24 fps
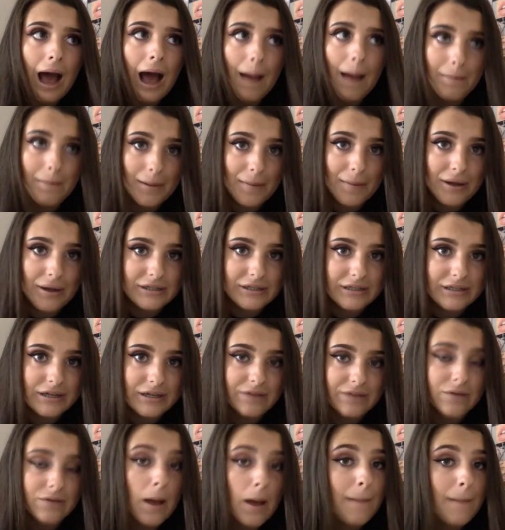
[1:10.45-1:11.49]
not
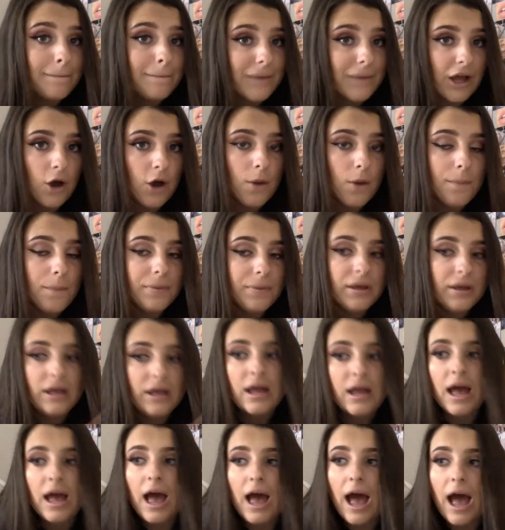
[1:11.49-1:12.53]
positive, but I hope.
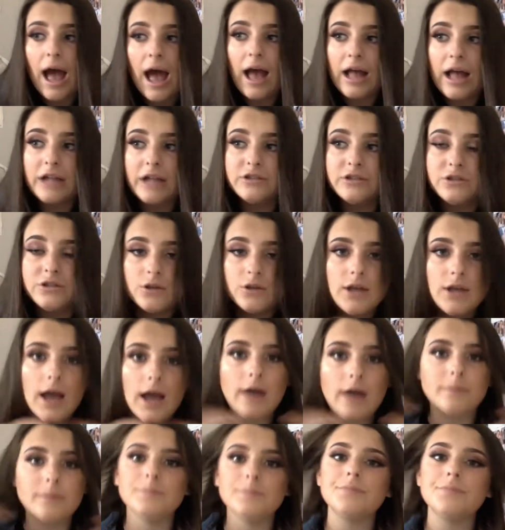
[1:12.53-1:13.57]
And so yeah,